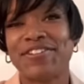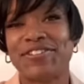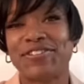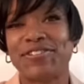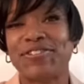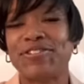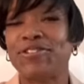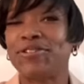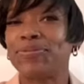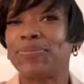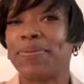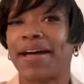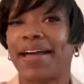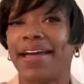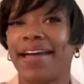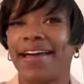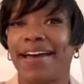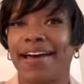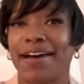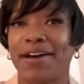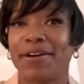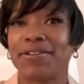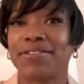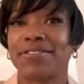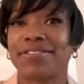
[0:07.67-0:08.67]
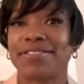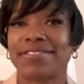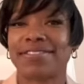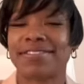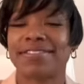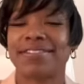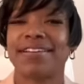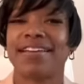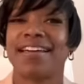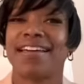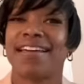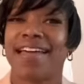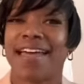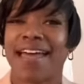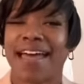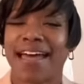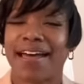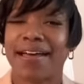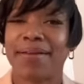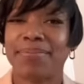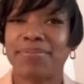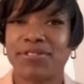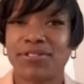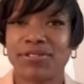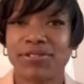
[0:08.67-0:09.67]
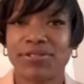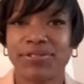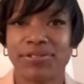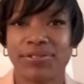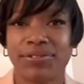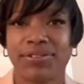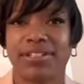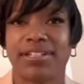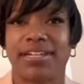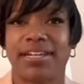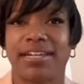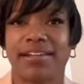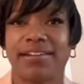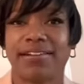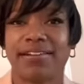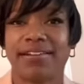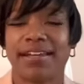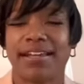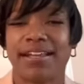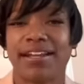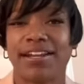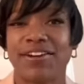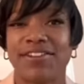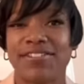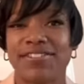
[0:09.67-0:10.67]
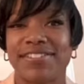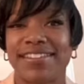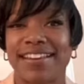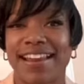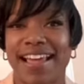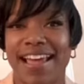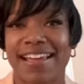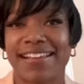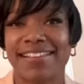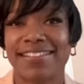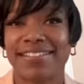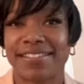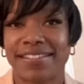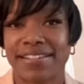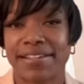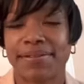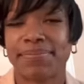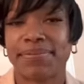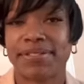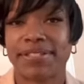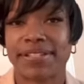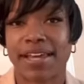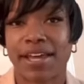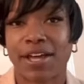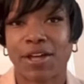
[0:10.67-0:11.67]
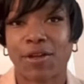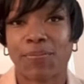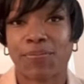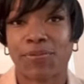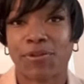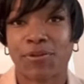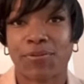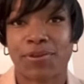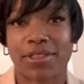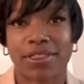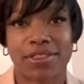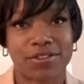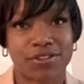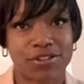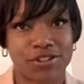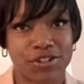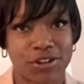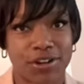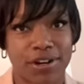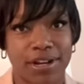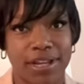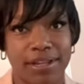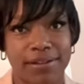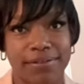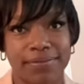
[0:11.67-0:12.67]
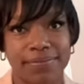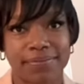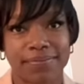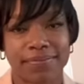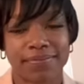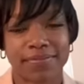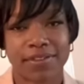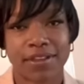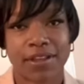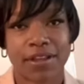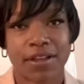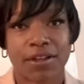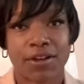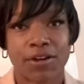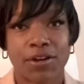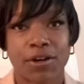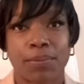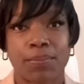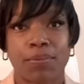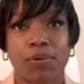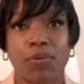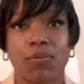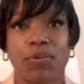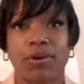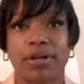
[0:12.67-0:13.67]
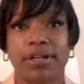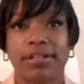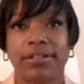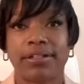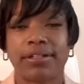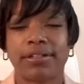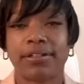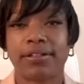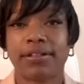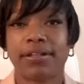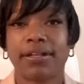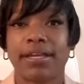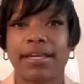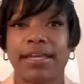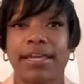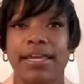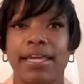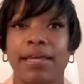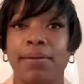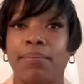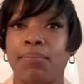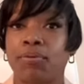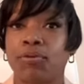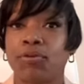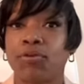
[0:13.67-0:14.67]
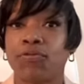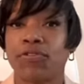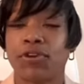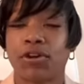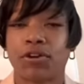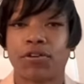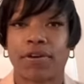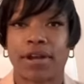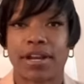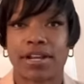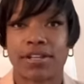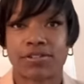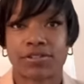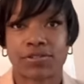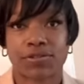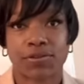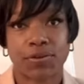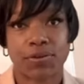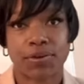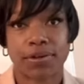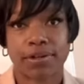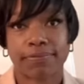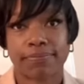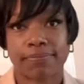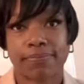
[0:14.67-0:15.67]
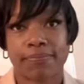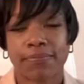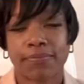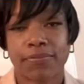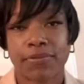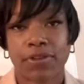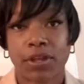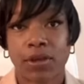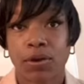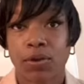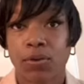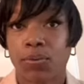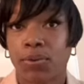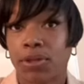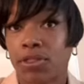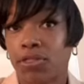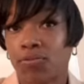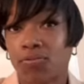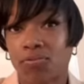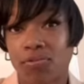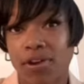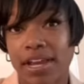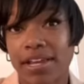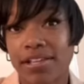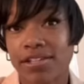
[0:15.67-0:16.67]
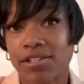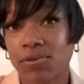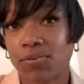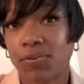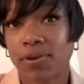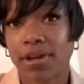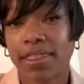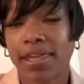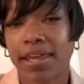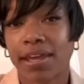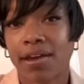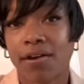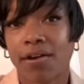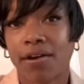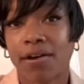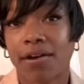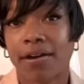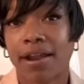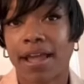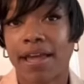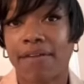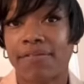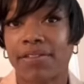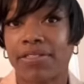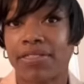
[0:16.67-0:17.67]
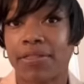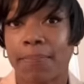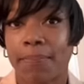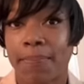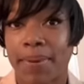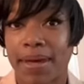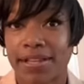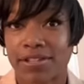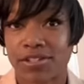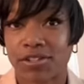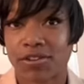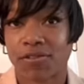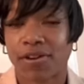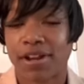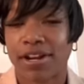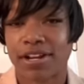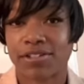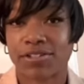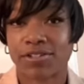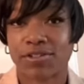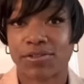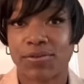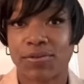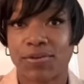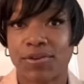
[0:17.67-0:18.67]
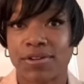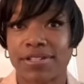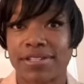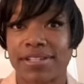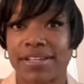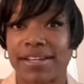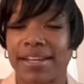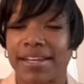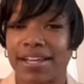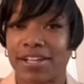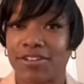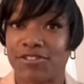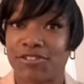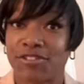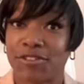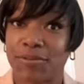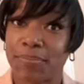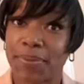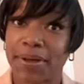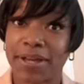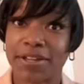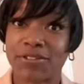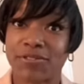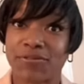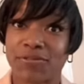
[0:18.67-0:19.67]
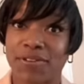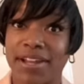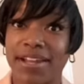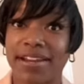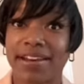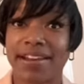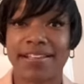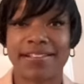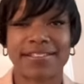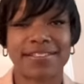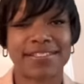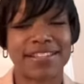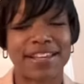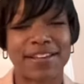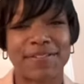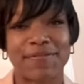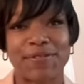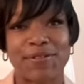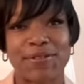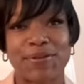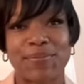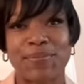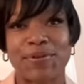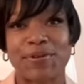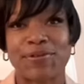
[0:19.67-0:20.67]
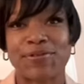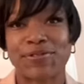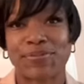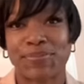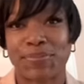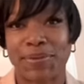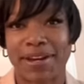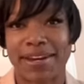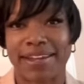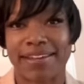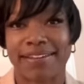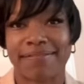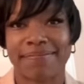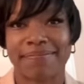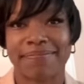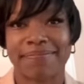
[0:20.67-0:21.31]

Should you buy a house? Absolutely. And here's nine tips to help you with the journey. Number one, improve your credit score. With rates where they are, having the best credit score is going to get you the best rate and save you the most money.